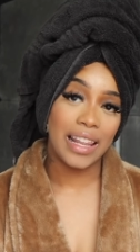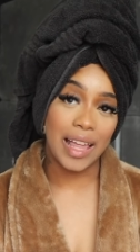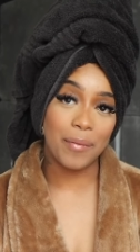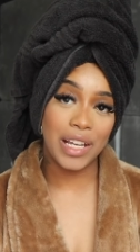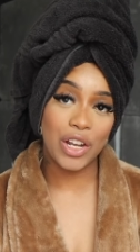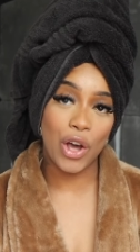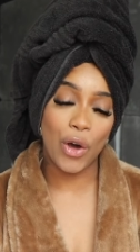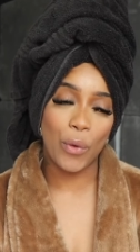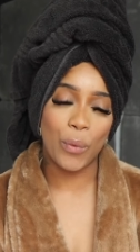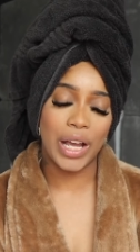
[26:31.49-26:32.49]
Let me
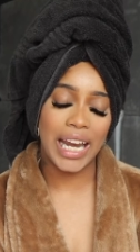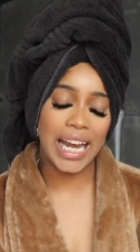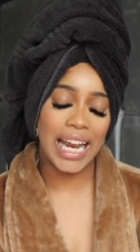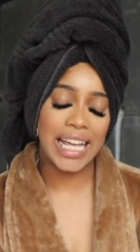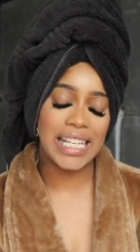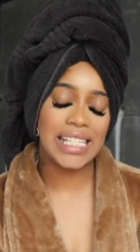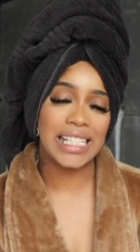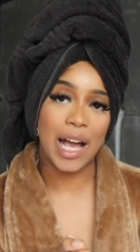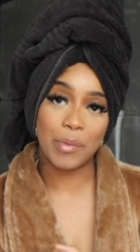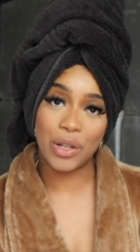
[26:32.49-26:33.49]
know what it is
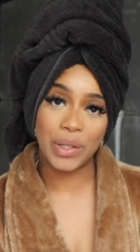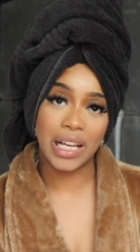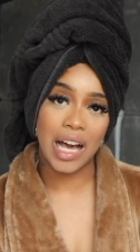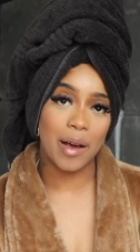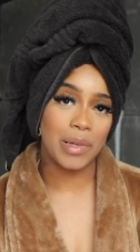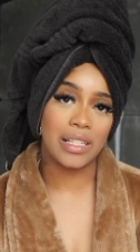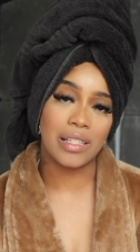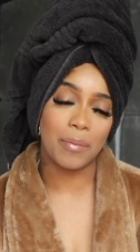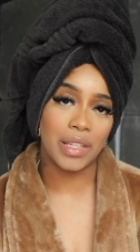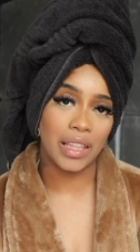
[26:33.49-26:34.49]
down below in the comments,
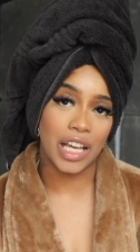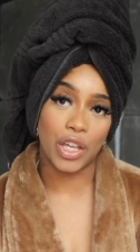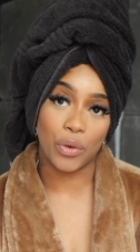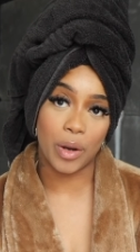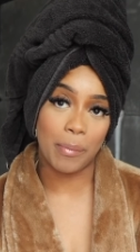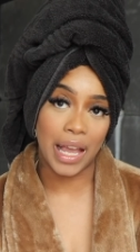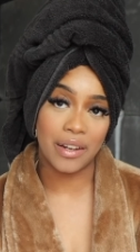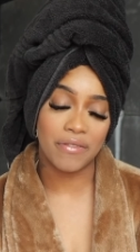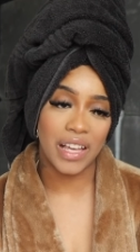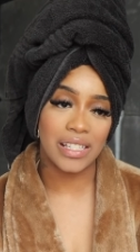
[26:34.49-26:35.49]
something that you're
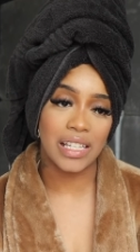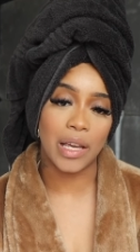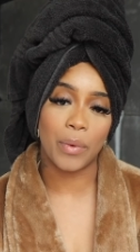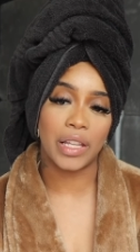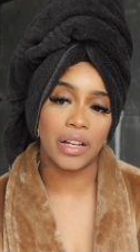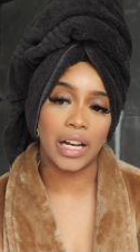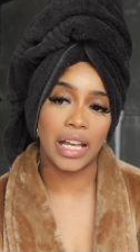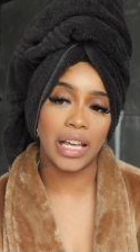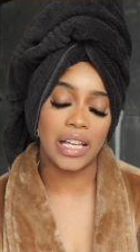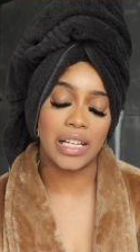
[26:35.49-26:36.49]
manifesting, whether
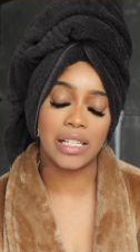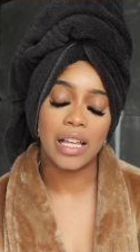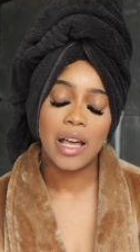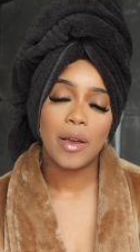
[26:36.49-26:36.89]
it is